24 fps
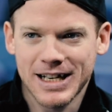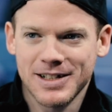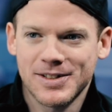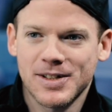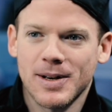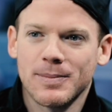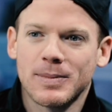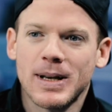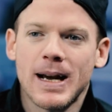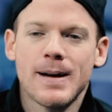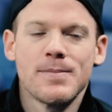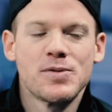
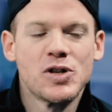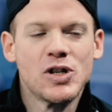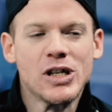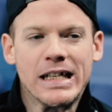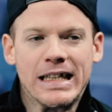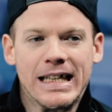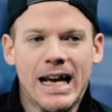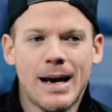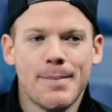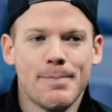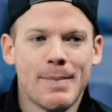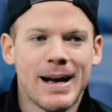sometimes you
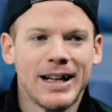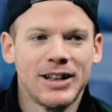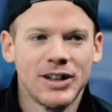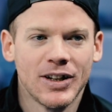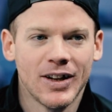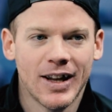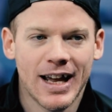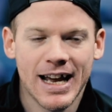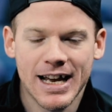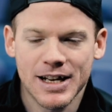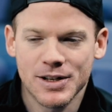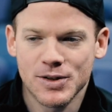need that
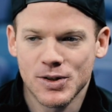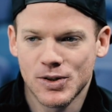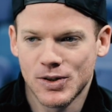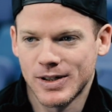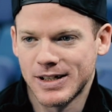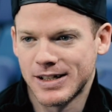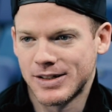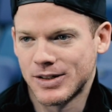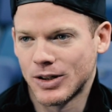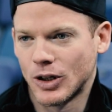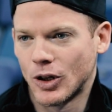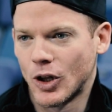mental edge.
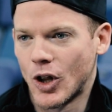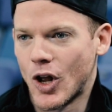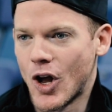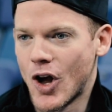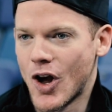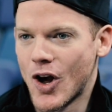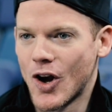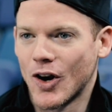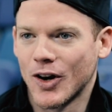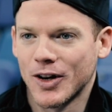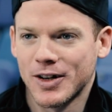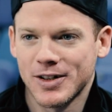It's a
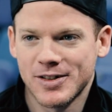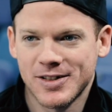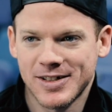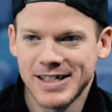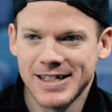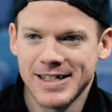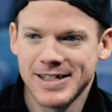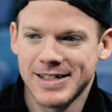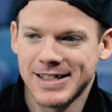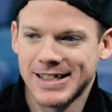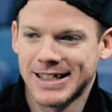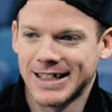long
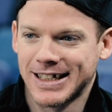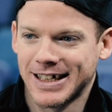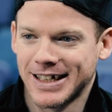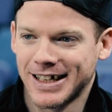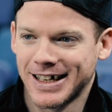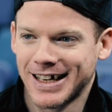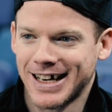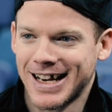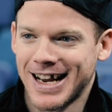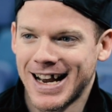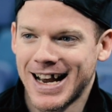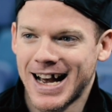season,
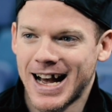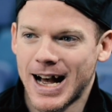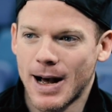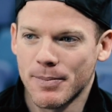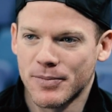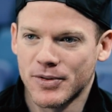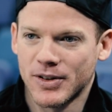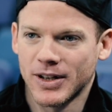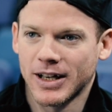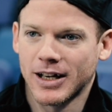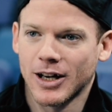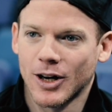and
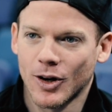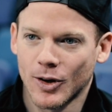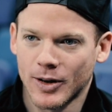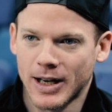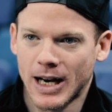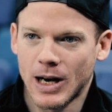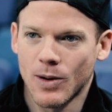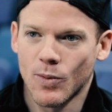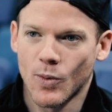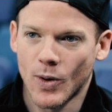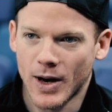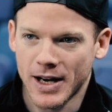I'm thinking,
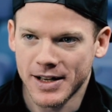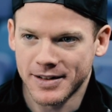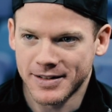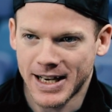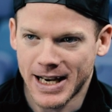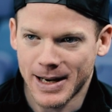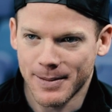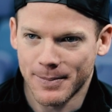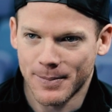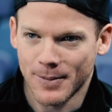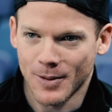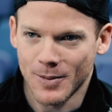okay, white
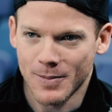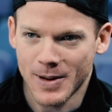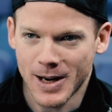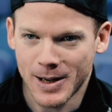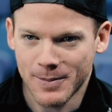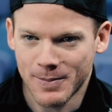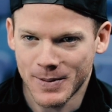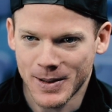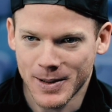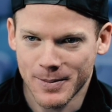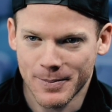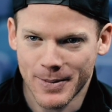tape will
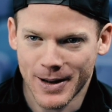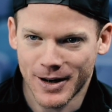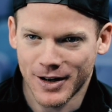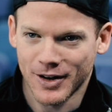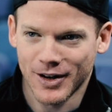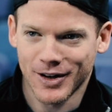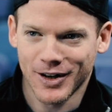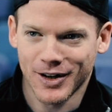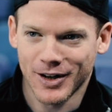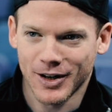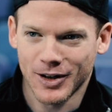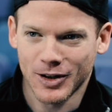make me a
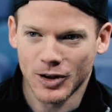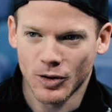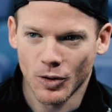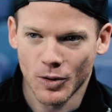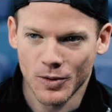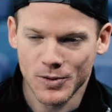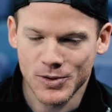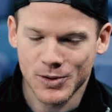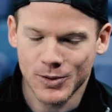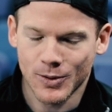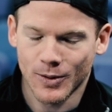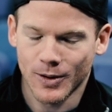better
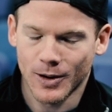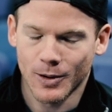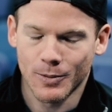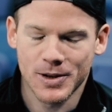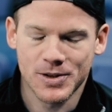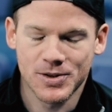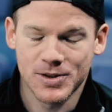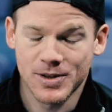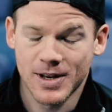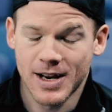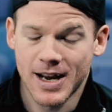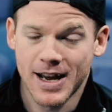goal scorer,
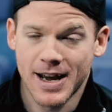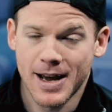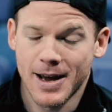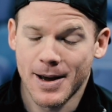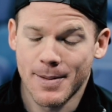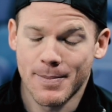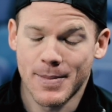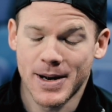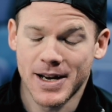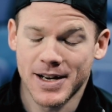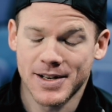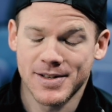which
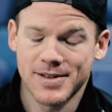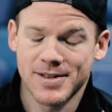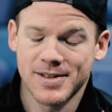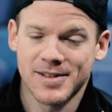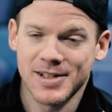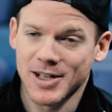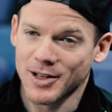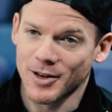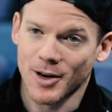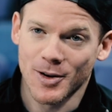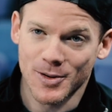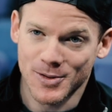makes
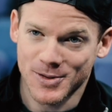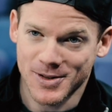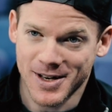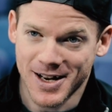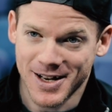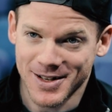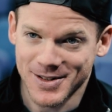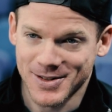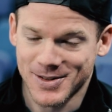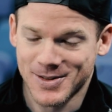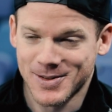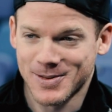0
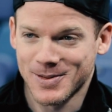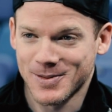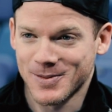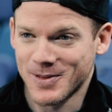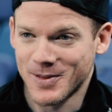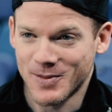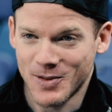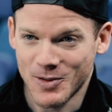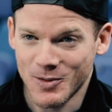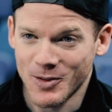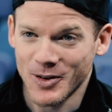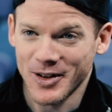sense
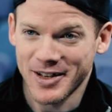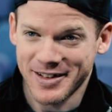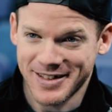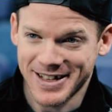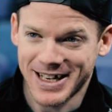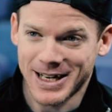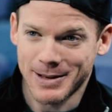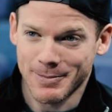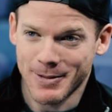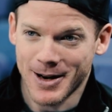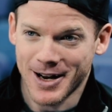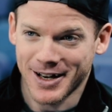if you really
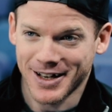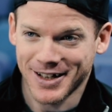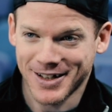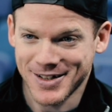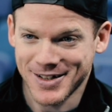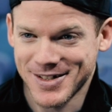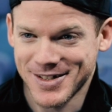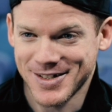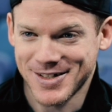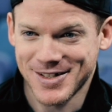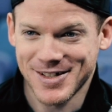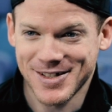think about it,
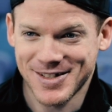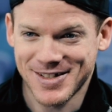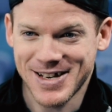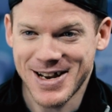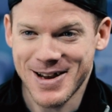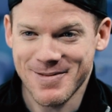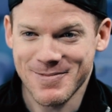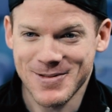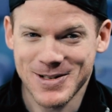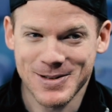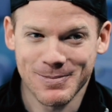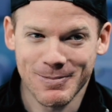it's the
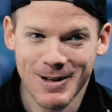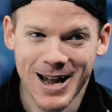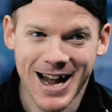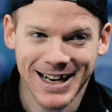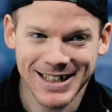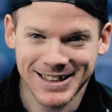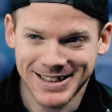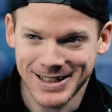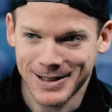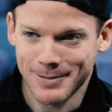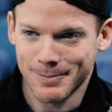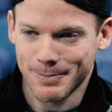same as
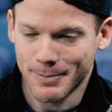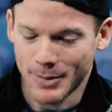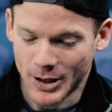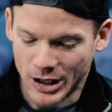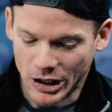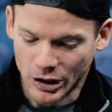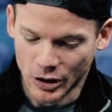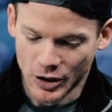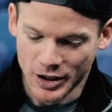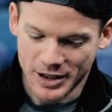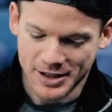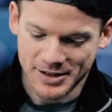black tape. But
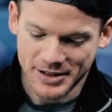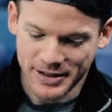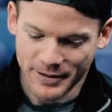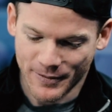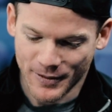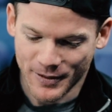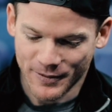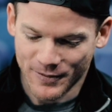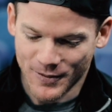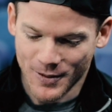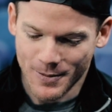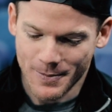it looks
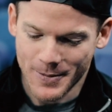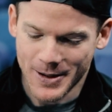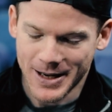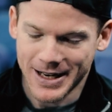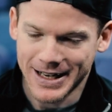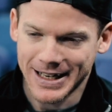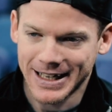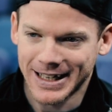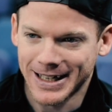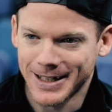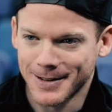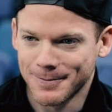different for
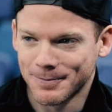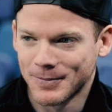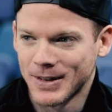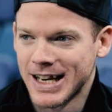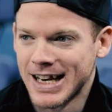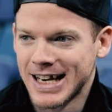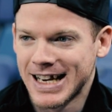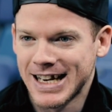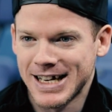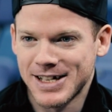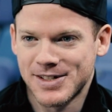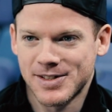me, and
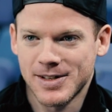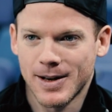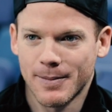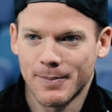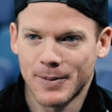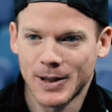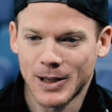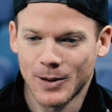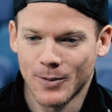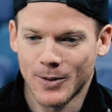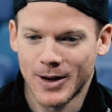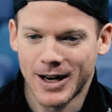it's
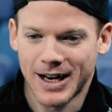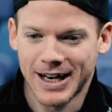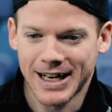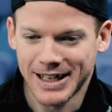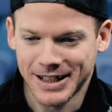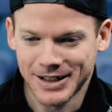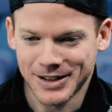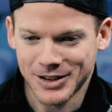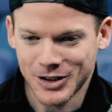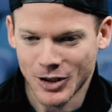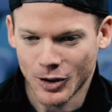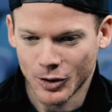something when
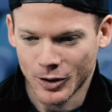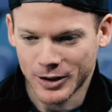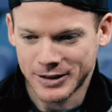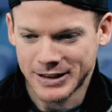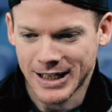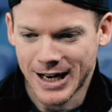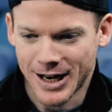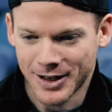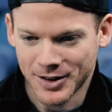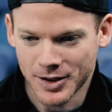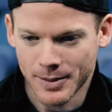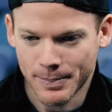I look
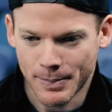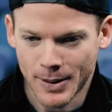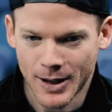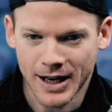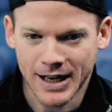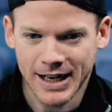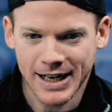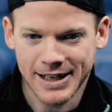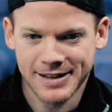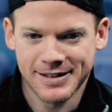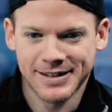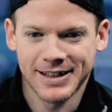down at the
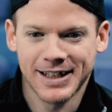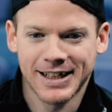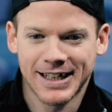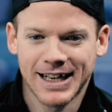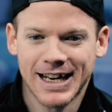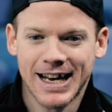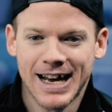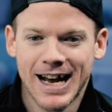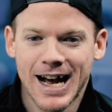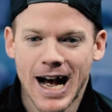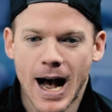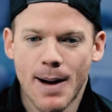puck, I think
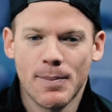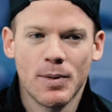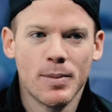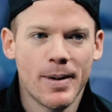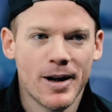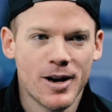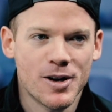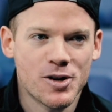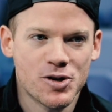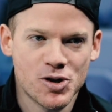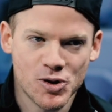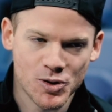I'm a
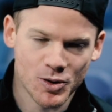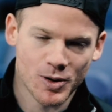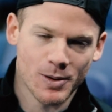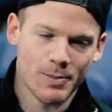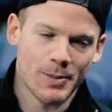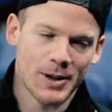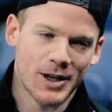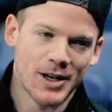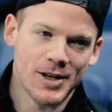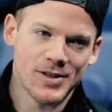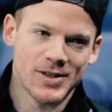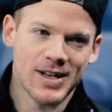better shooter
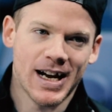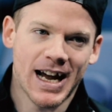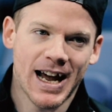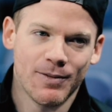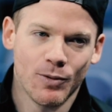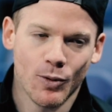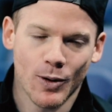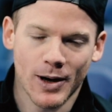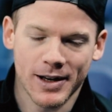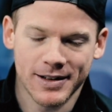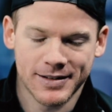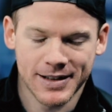because I
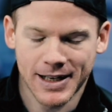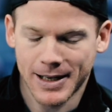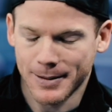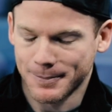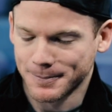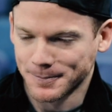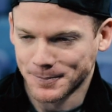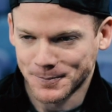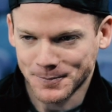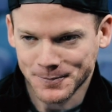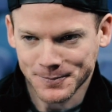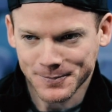have white tape.
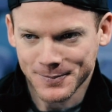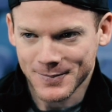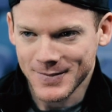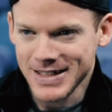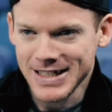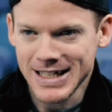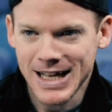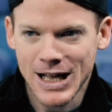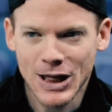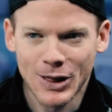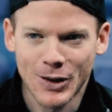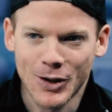
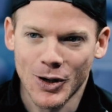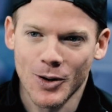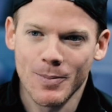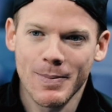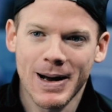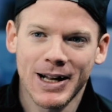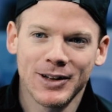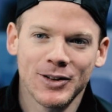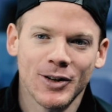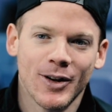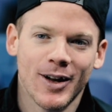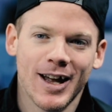Little
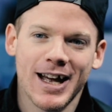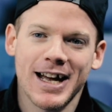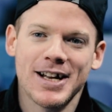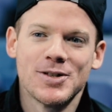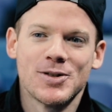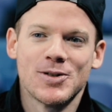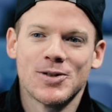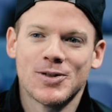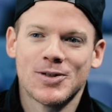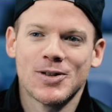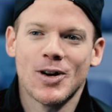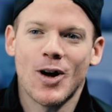mental
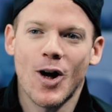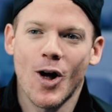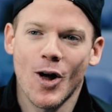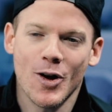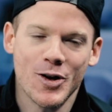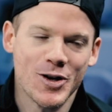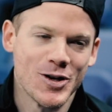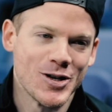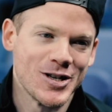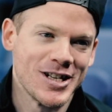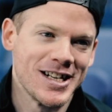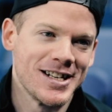edge is all
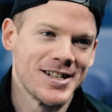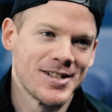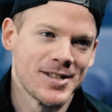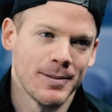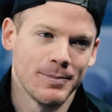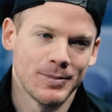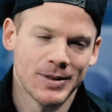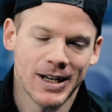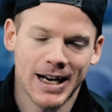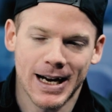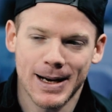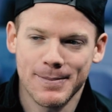you need
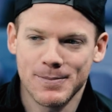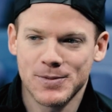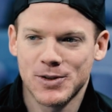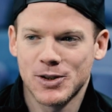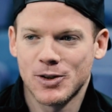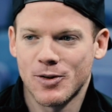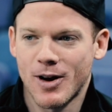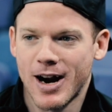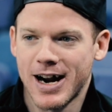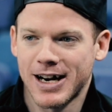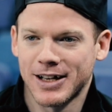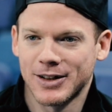sometimes.
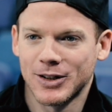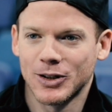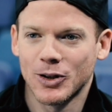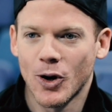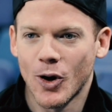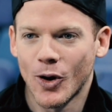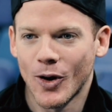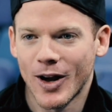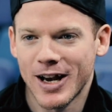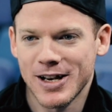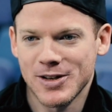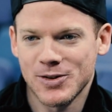Granted, the
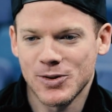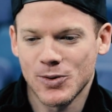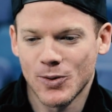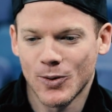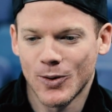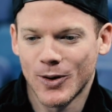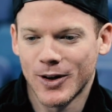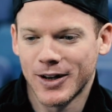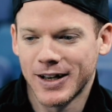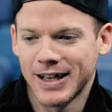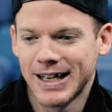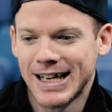goal I
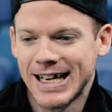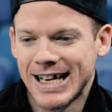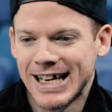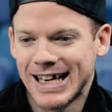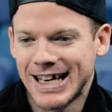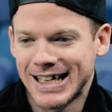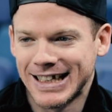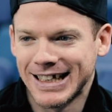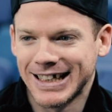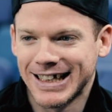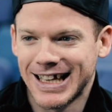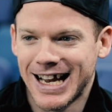scored
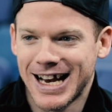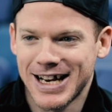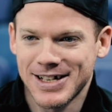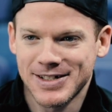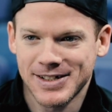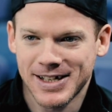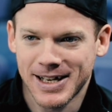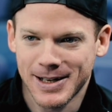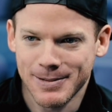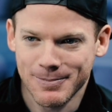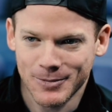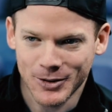in the
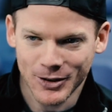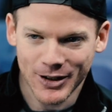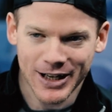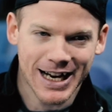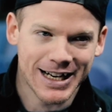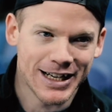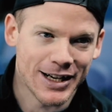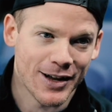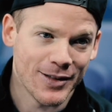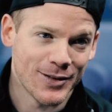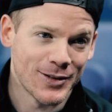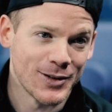last game really
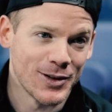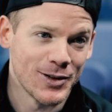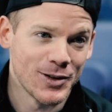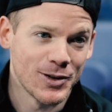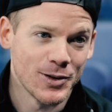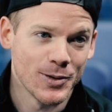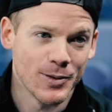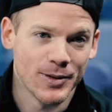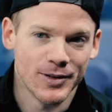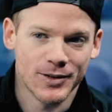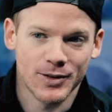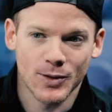had nothing to
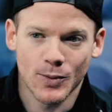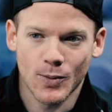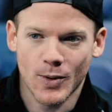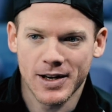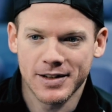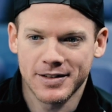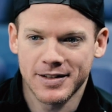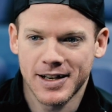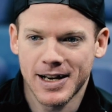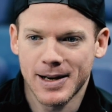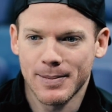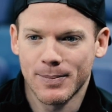do with the
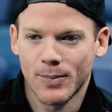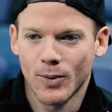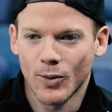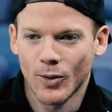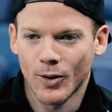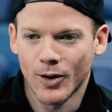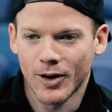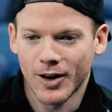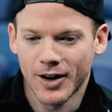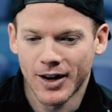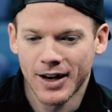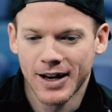white tape
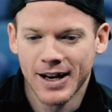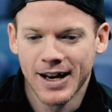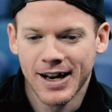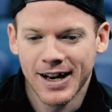or